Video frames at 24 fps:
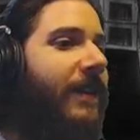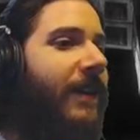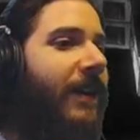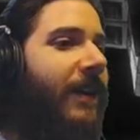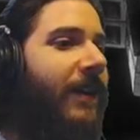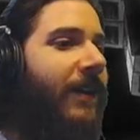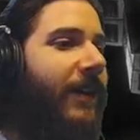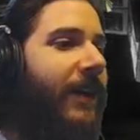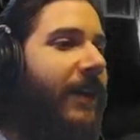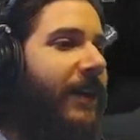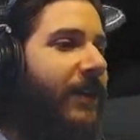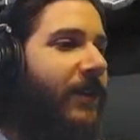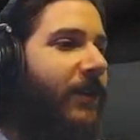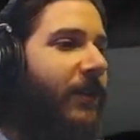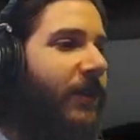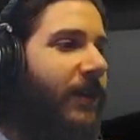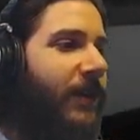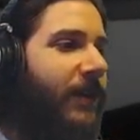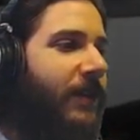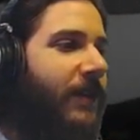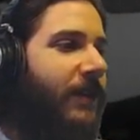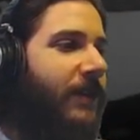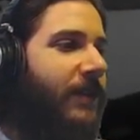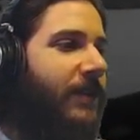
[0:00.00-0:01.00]
Alright, good.
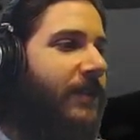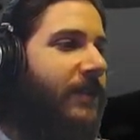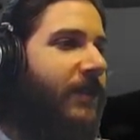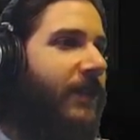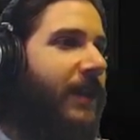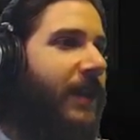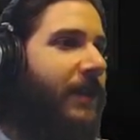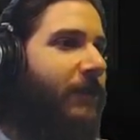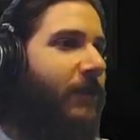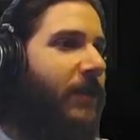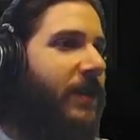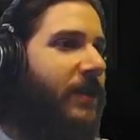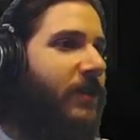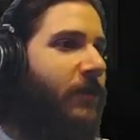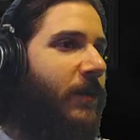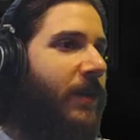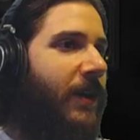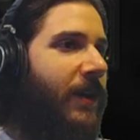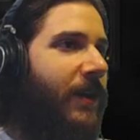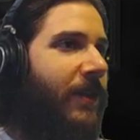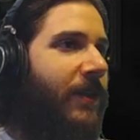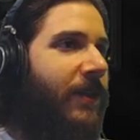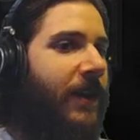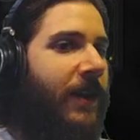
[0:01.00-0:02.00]
So that means we
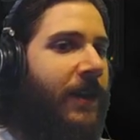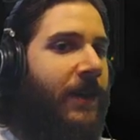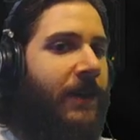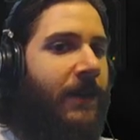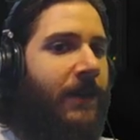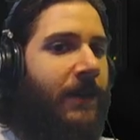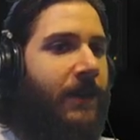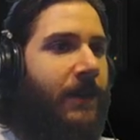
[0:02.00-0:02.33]
get a thing?